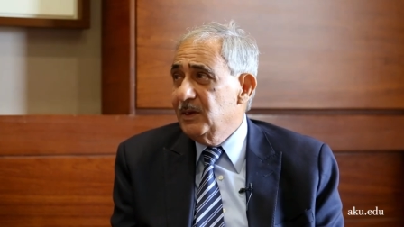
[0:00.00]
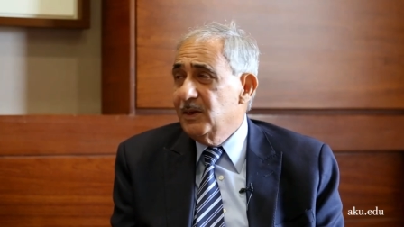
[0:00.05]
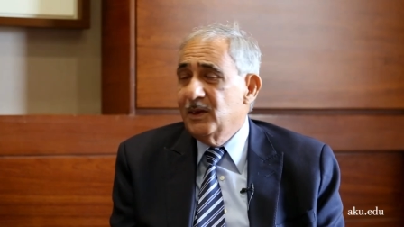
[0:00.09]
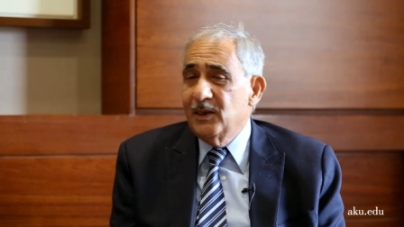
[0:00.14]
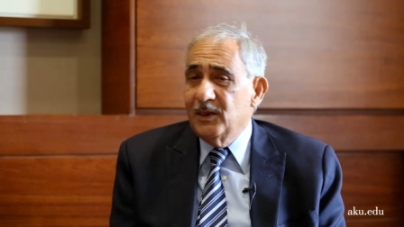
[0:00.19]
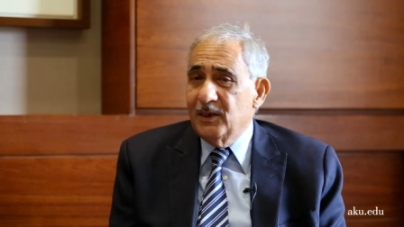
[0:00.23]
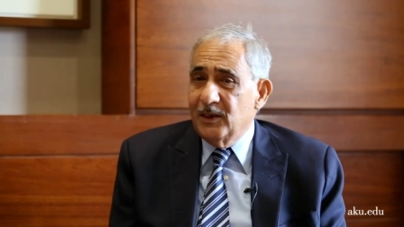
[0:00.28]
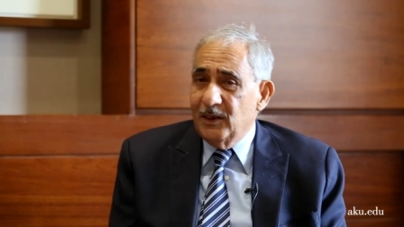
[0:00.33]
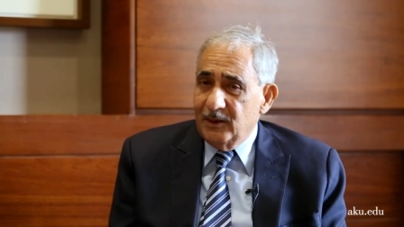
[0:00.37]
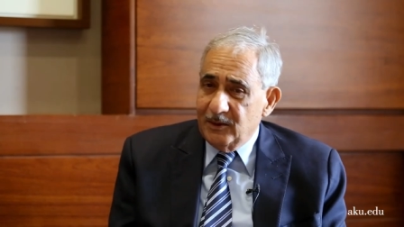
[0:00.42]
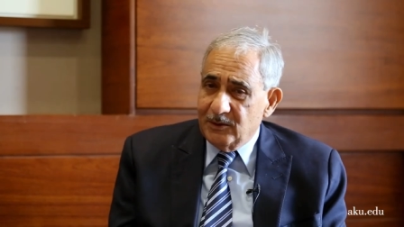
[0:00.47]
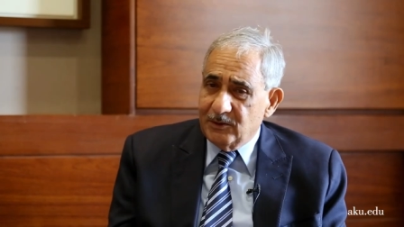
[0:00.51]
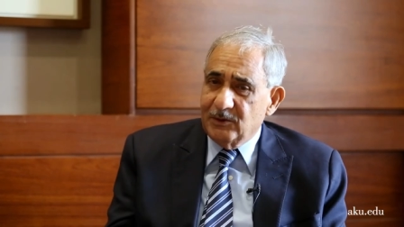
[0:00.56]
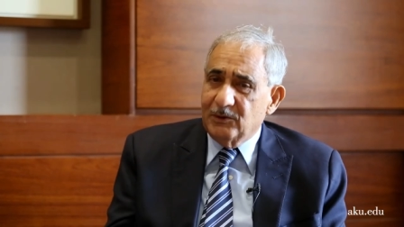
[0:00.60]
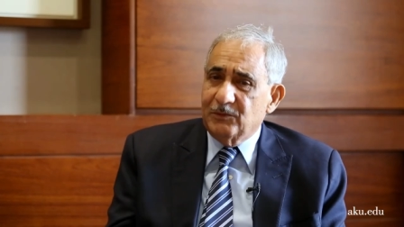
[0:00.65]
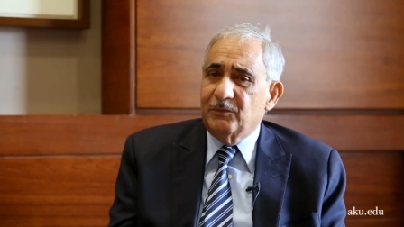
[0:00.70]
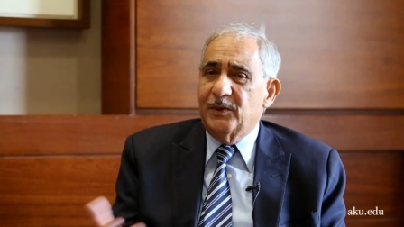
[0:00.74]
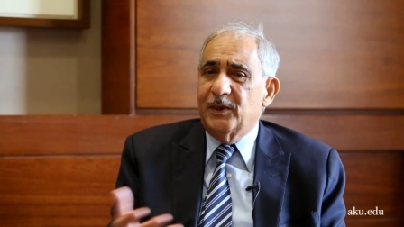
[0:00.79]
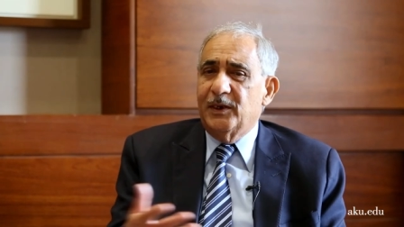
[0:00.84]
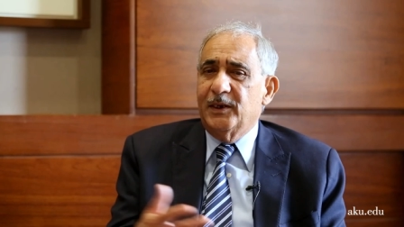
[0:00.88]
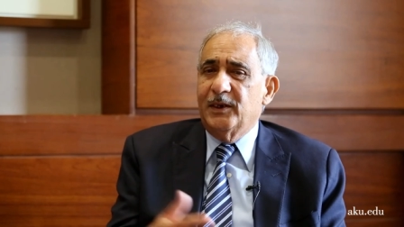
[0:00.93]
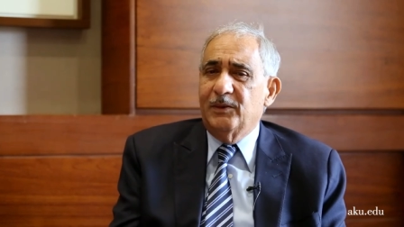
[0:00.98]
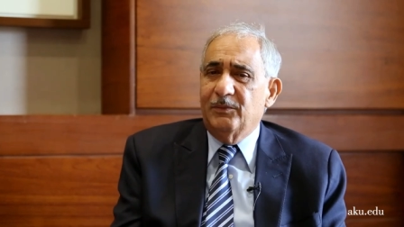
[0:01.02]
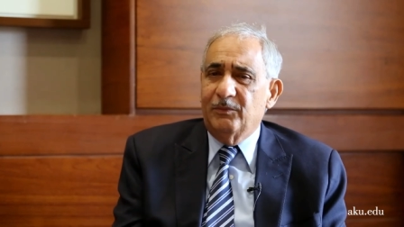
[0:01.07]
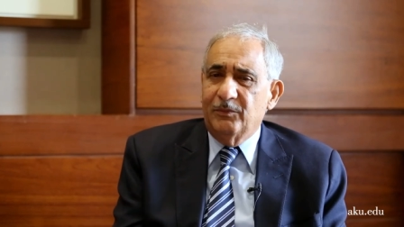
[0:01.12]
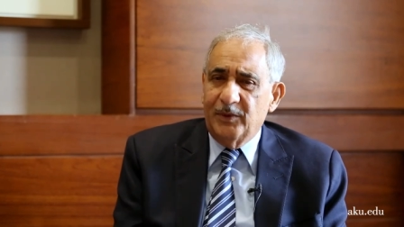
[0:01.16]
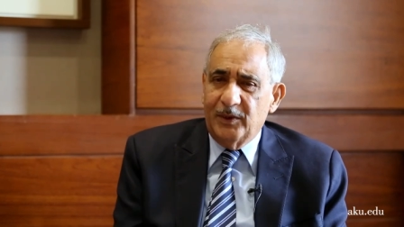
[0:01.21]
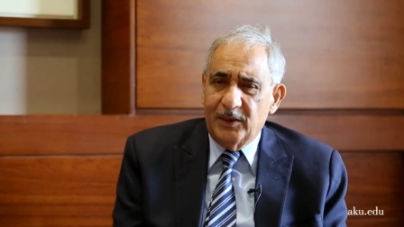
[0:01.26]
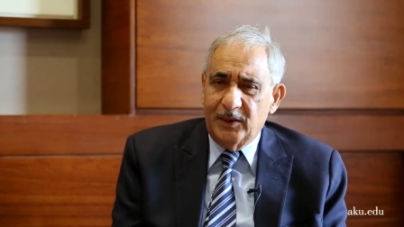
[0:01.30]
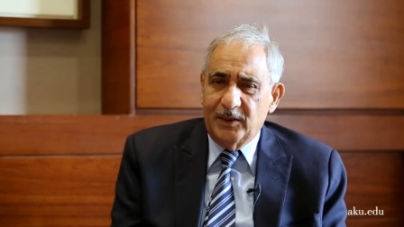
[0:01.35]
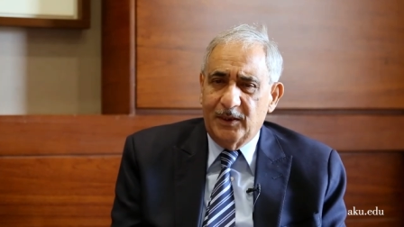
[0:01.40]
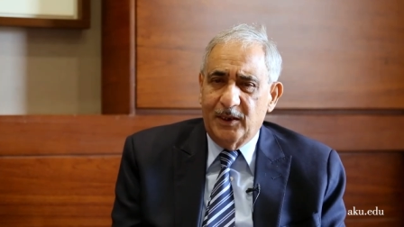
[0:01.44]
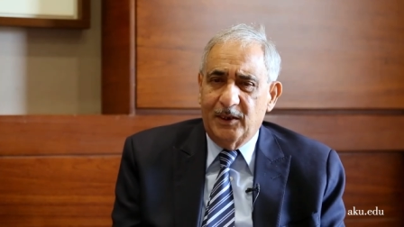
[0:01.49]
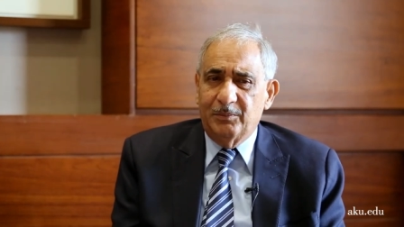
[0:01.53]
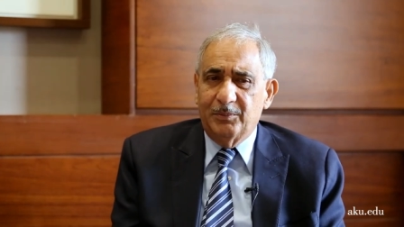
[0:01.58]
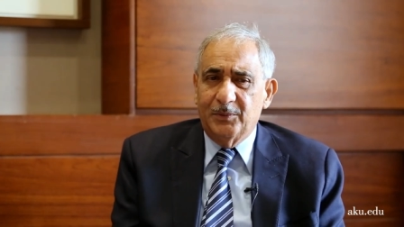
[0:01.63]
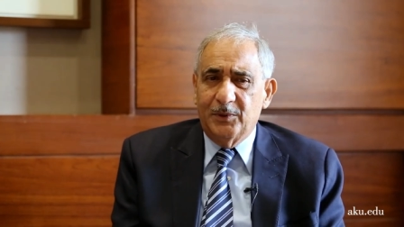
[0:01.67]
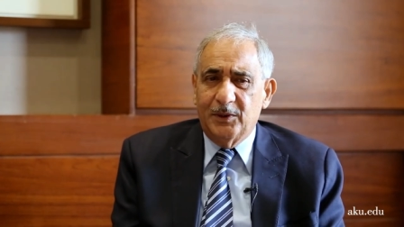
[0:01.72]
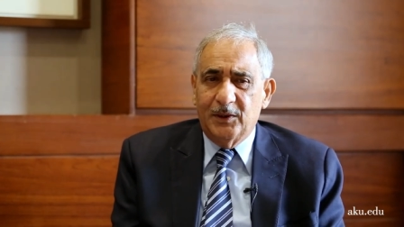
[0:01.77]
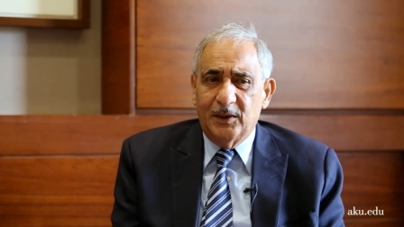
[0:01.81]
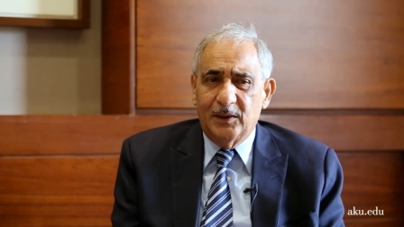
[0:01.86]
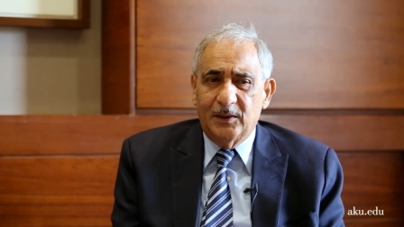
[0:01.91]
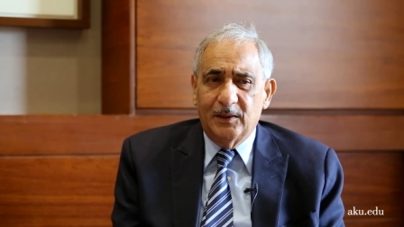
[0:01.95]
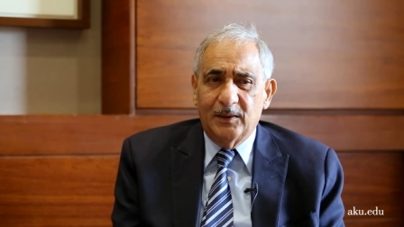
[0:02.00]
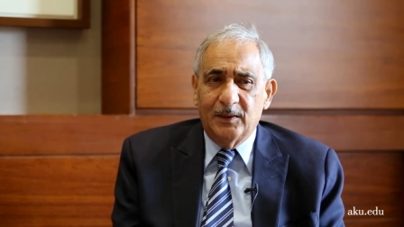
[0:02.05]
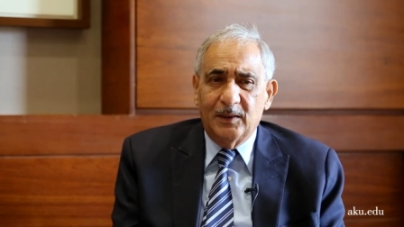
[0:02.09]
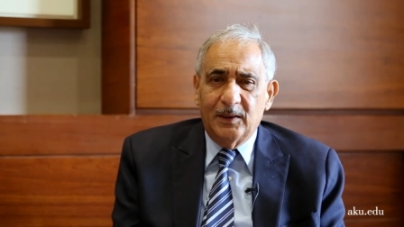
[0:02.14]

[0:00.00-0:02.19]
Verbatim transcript: Yeah. And this is why I'm very happy that,